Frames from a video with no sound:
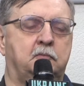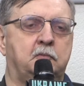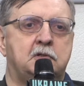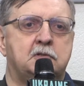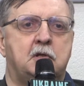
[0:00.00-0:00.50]

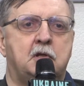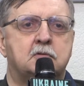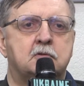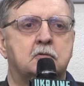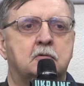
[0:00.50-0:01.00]
Secondly,
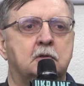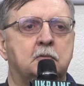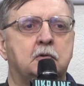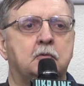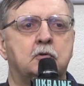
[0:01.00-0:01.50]

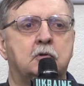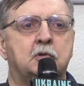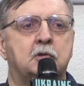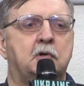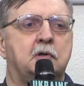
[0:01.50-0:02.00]
training
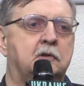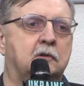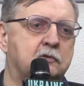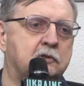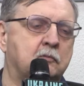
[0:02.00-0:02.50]
and
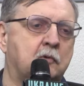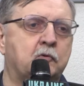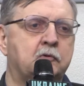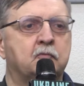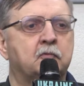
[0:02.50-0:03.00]
practical
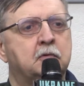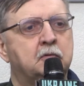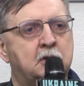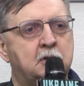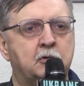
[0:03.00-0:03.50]
projects
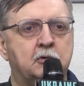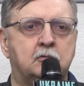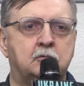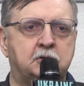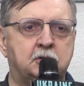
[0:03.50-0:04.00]

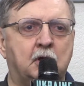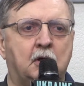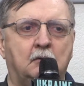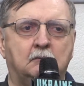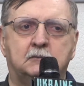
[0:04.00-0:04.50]
should
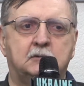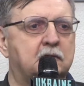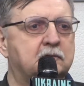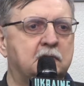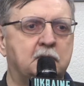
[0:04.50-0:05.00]
go in
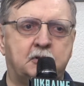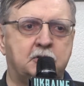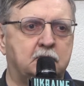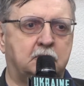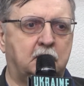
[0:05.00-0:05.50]

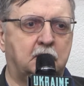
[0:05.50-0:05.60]
parallel.